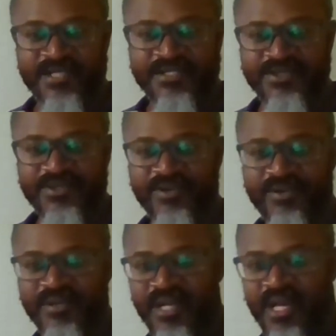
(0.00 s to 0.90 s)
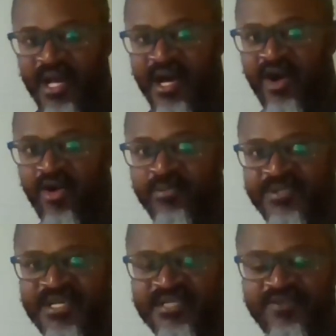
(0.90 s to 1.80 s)
So our
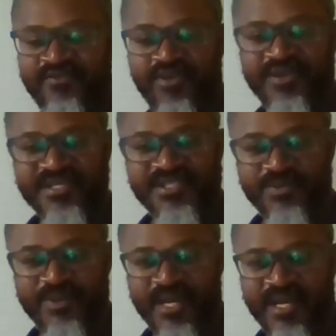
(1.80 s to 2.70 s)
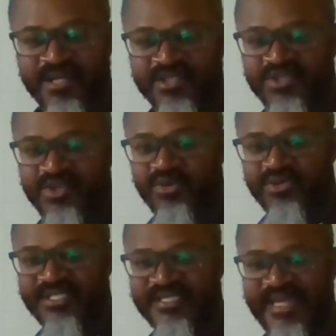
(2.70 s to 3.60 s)
objective for this week is to
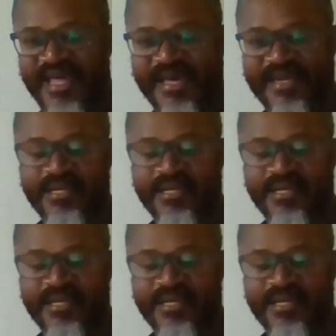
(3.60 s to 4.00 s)
start